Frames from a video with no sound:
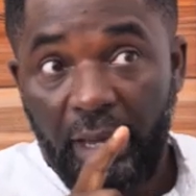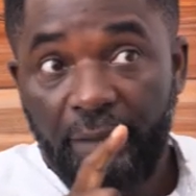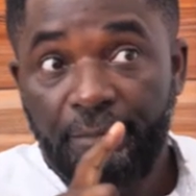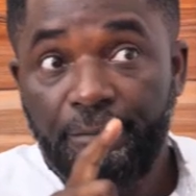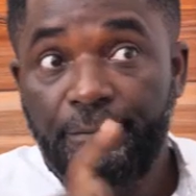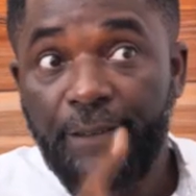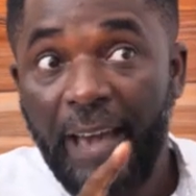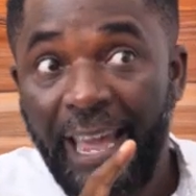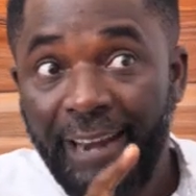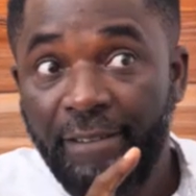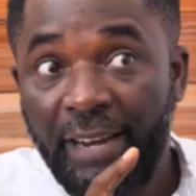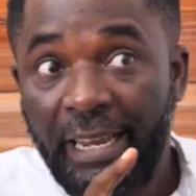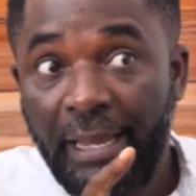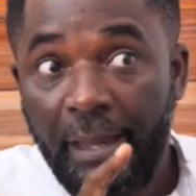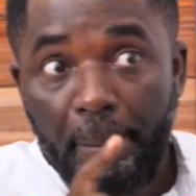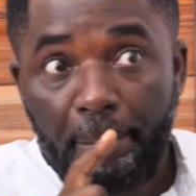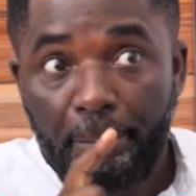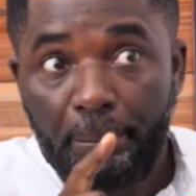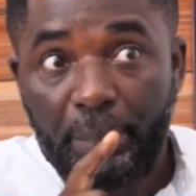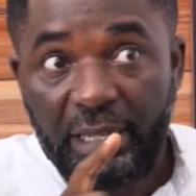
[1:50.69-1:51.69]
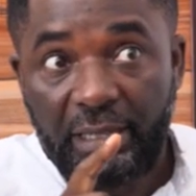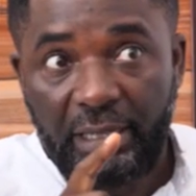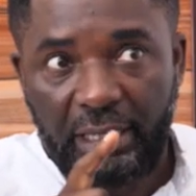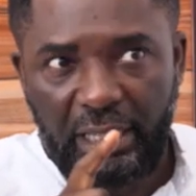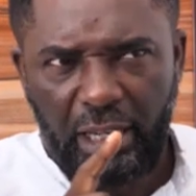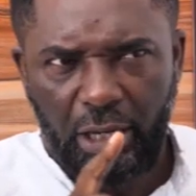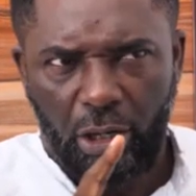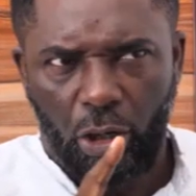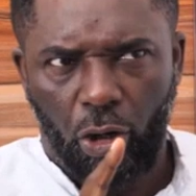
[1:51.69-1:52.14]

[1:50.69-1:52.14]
a very busy